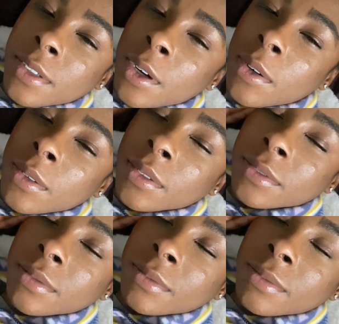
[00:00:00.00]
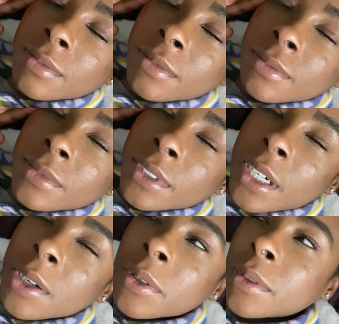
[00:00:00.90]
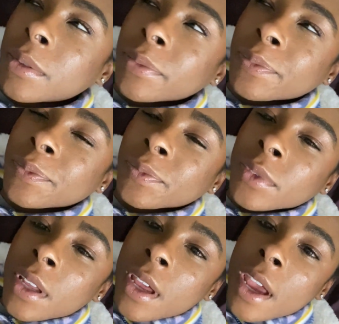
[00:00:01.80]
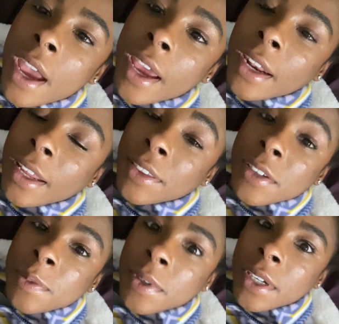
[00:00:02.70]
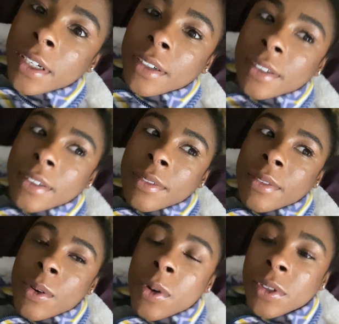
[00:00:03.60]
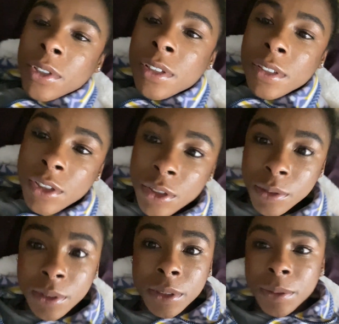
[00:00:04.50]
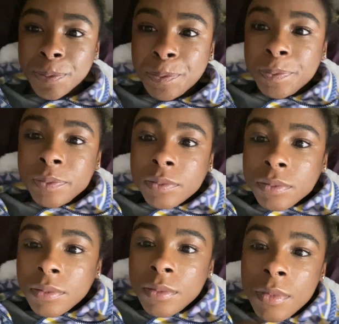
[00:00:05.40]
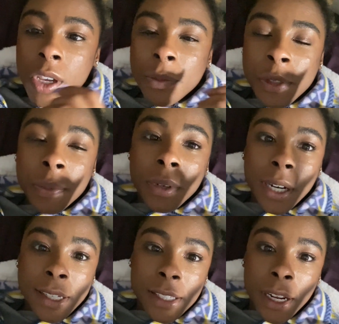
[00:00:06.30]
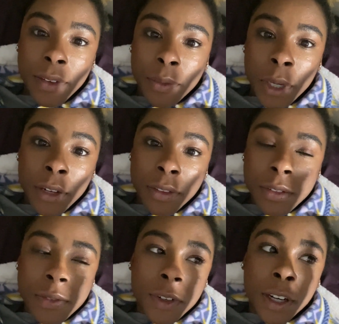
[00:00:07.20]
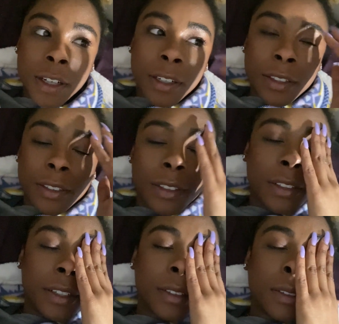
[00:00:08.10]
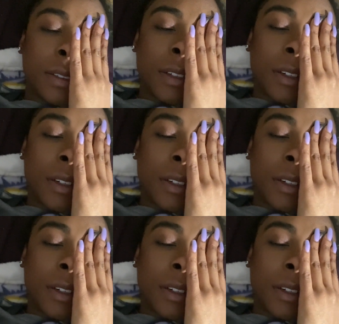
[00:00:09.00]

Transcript: don't know. And at this point, or just in general, I'm surprised that I even made it this far. Like,